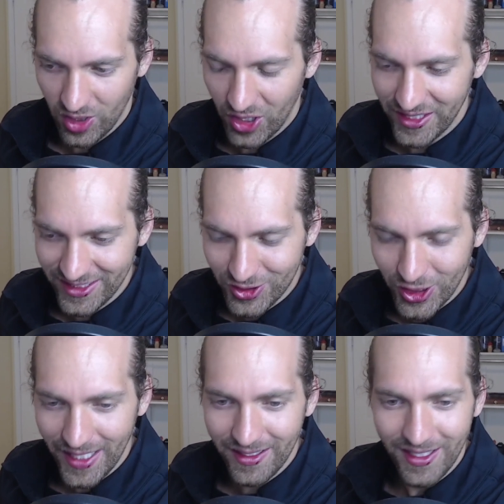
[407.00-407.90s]
this
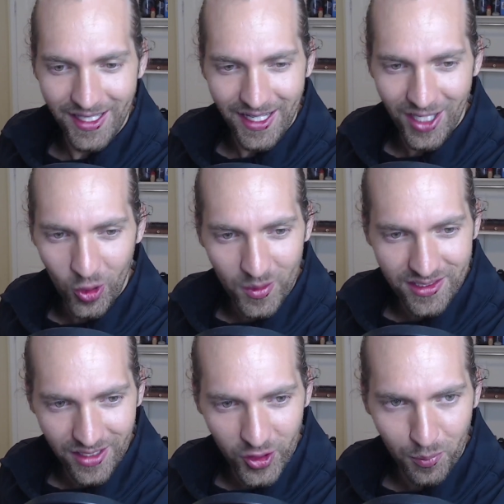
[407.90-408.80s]
trend. And there
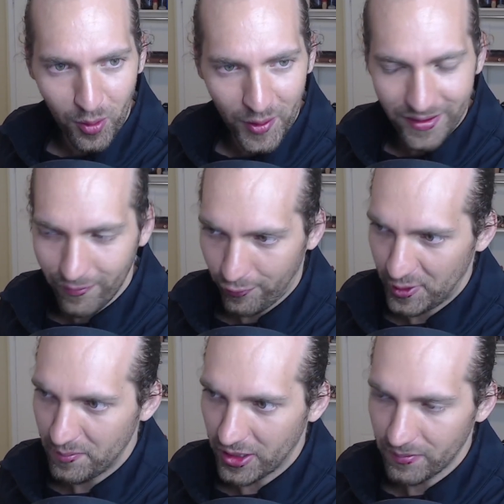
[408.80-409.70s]
was another point that
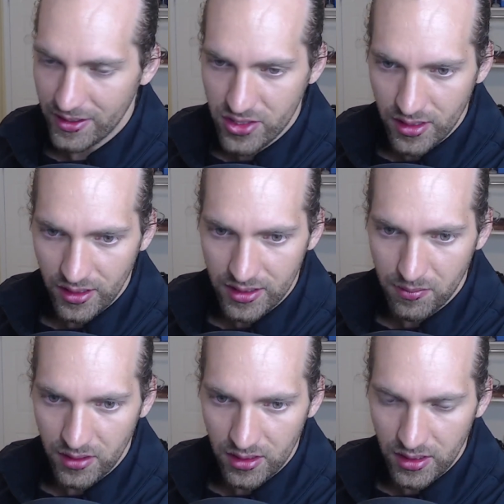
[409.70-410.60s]
Friedberg mentioned in
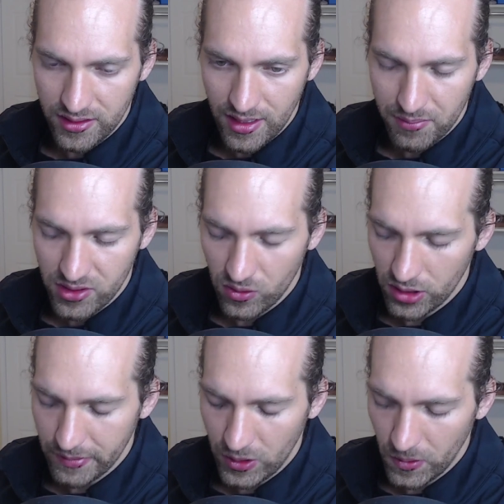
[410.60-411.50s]
this
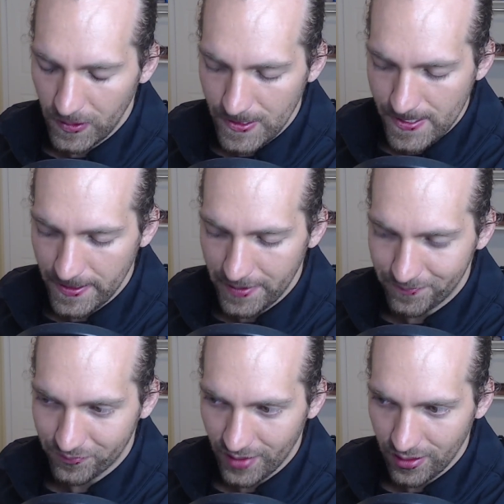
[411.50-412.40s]
episode about
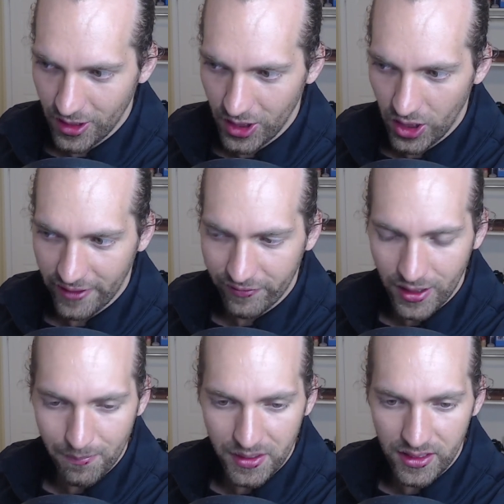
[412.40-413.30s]
a lot of
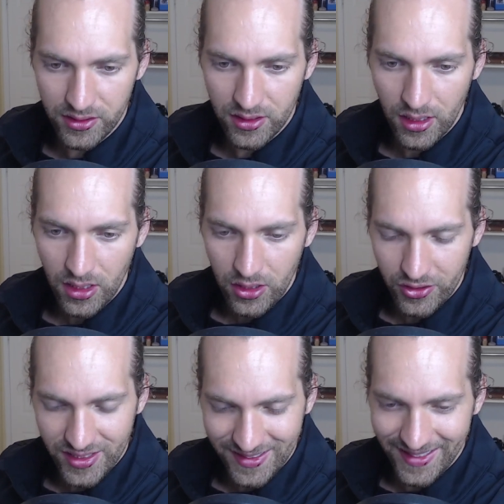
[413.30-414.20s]
companies.
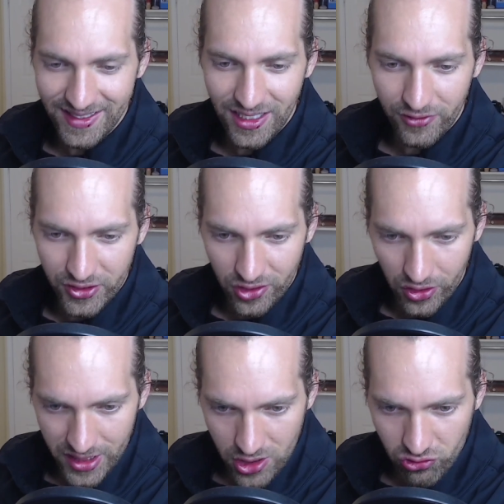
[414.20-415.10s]
There's this idea of there's
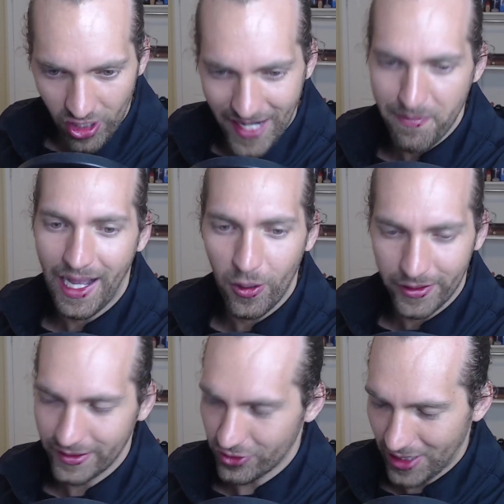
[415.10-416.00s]
all this dry
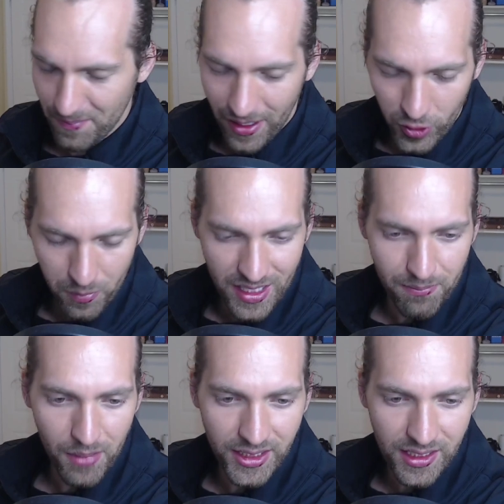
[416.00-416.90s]
powder, and dry powder
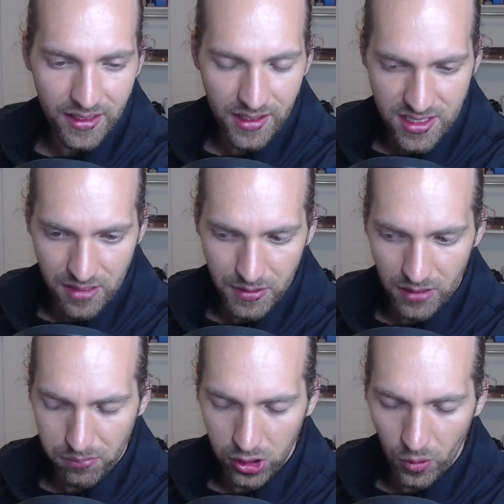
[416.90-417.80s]
being money that needs to be
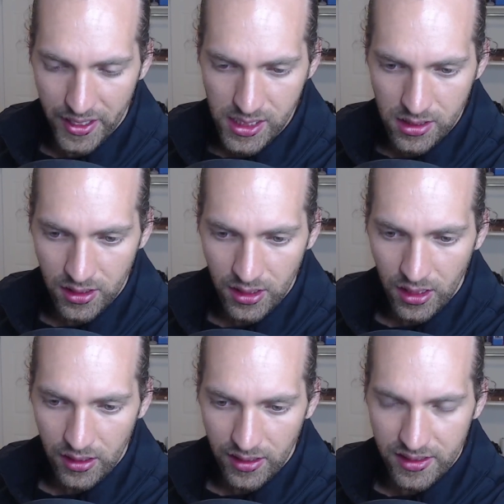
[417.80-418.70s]
deployed,
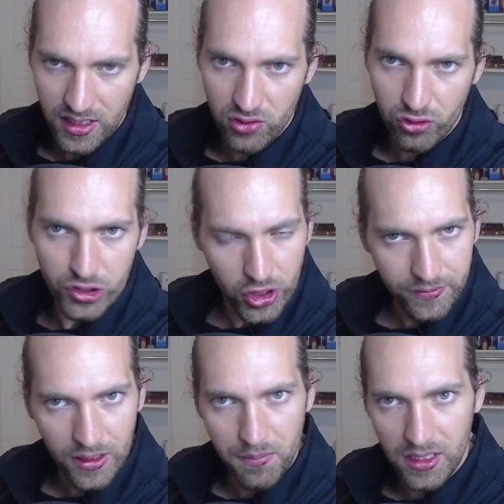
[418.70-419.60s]
that is
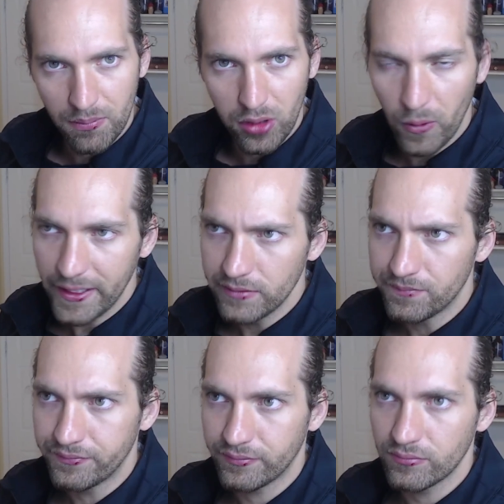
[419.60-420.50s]
reserved to be
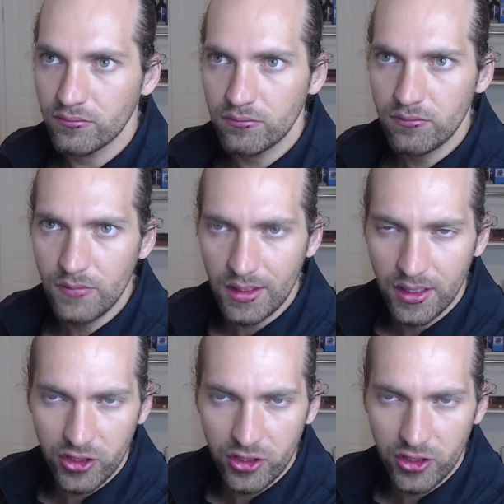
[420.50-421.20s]
deployed into